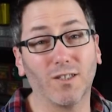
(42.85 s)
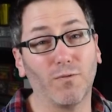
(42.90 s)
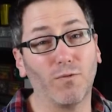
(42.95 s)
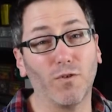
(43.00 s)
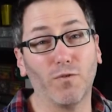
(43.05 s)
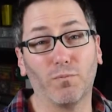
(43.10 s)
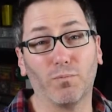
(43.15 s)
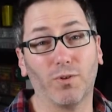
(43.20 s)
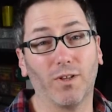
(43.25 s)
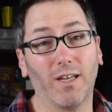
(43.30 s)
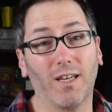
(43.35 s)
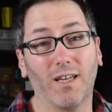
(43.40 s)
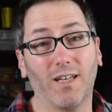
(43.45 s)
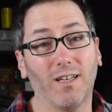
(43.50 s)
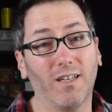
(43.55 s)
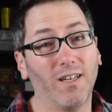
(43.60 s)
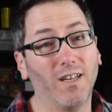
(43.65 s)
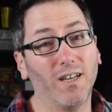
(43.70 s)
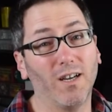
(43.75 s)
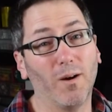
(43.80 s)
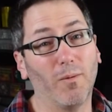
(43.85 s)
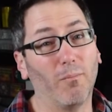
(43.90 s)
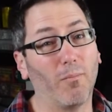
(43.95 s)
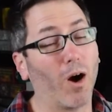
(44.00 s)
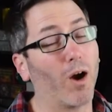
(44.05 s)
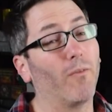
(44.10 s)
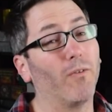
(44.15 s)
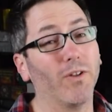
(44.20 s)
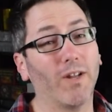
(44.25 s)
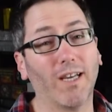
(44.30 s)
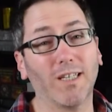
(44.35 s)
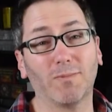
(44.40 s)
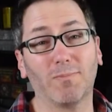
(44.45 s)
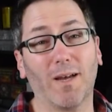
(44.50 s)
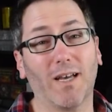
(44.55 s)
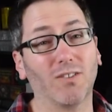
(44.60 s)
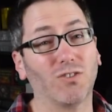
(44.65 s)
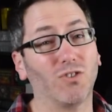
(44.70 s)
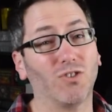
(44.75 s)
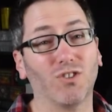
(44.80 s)
if you've played Marvel Dice
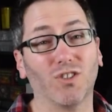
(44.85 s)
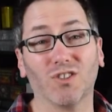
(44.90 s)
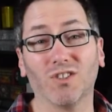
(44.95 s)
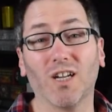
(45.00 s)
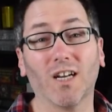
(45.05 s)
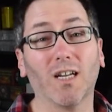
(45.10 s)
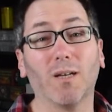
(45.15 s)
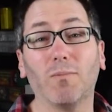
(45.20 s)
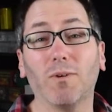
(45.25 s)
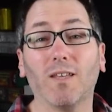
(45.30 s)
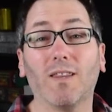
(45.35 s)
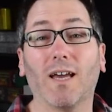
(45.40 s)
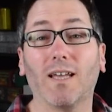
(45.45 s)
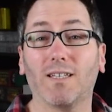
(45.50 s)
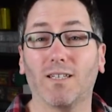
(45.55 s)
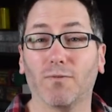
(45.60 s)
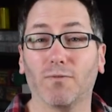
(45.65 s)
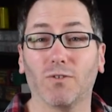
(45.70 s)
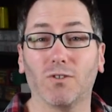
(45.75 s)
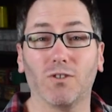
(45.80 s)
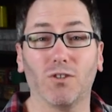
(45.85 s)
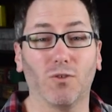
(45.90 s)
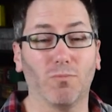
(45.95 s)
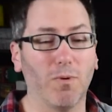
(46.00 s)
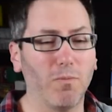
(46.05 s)
Masters, it's not going to be that different to you,